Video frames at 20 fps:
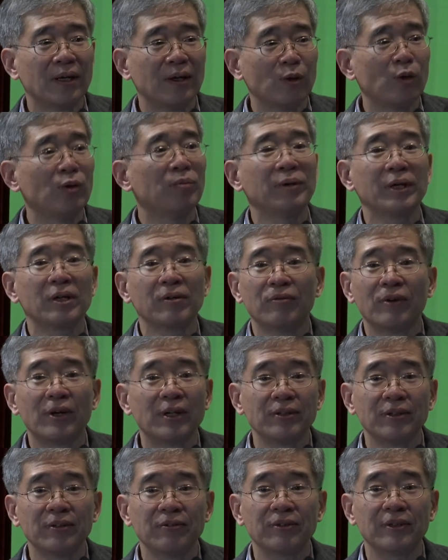become
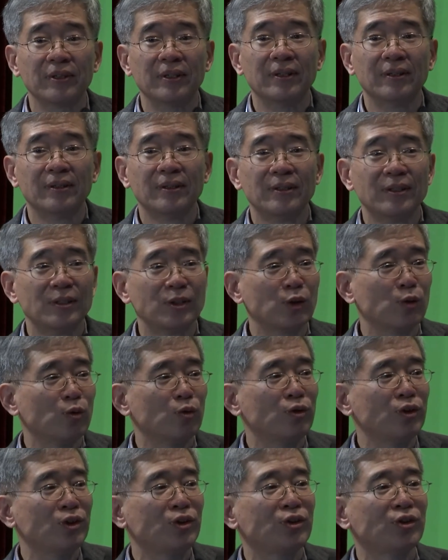very difficult. So
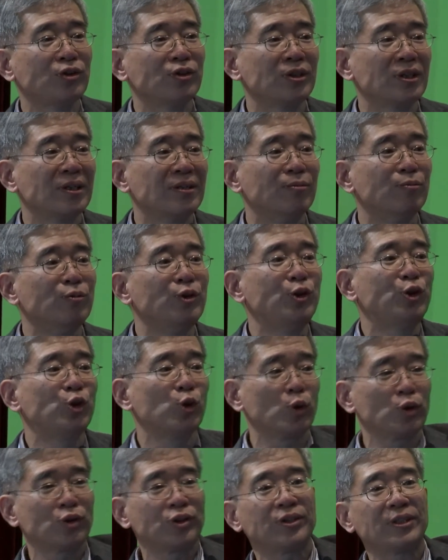we should
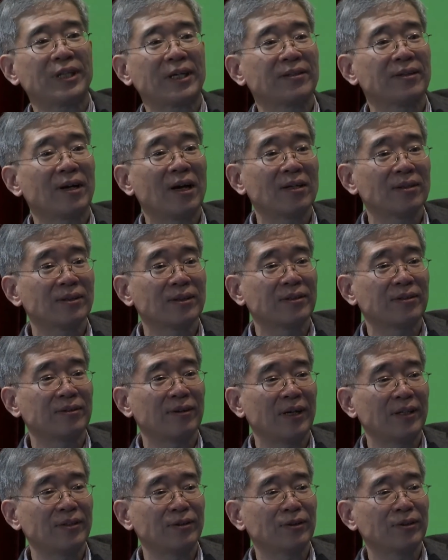resort to technology
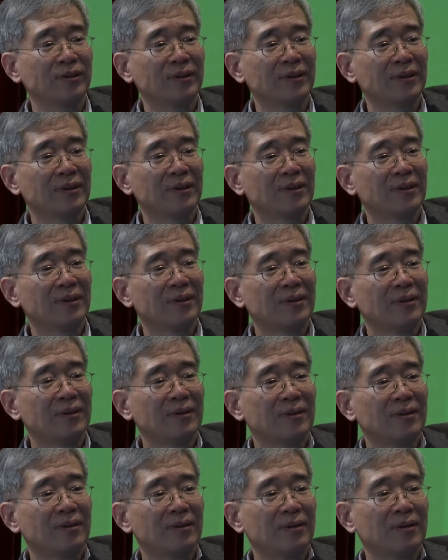creation.
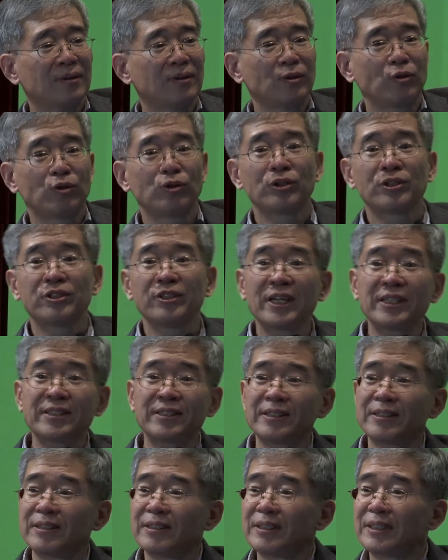To
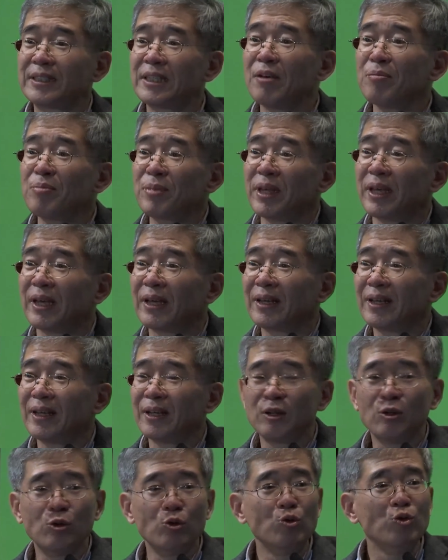create something,
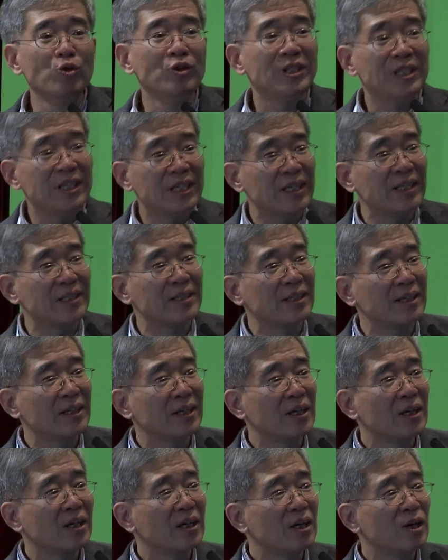we
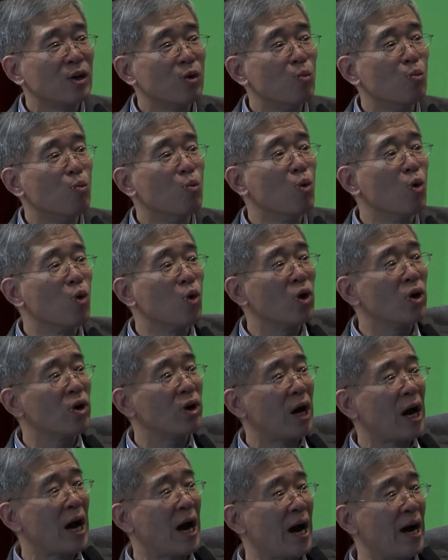need
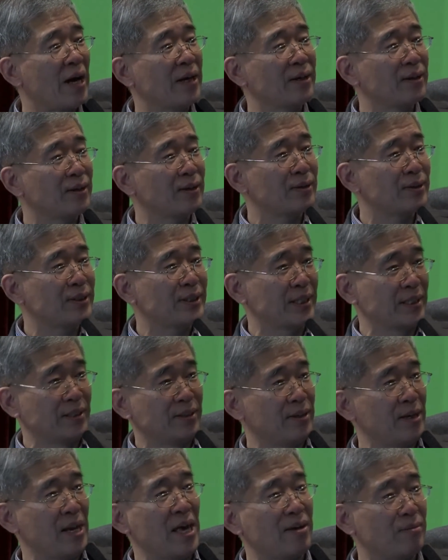more higher
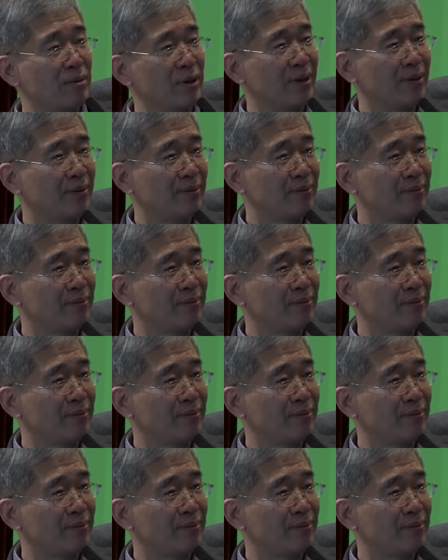skilled labor.